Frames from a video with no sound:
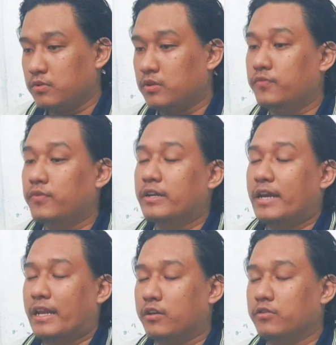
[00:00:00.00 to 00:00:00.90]
different
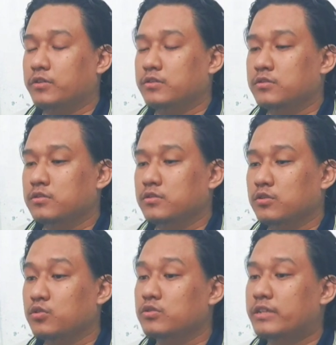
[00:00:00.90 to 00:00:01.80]
categories.
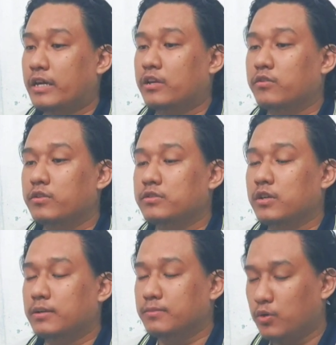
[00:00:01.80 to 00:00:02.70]
Those categories
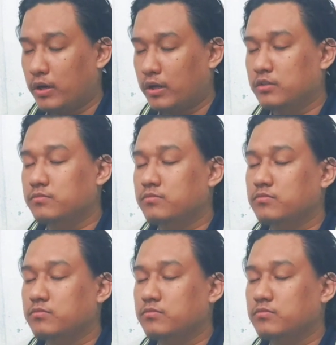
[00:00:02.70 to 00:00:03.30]
are: number one,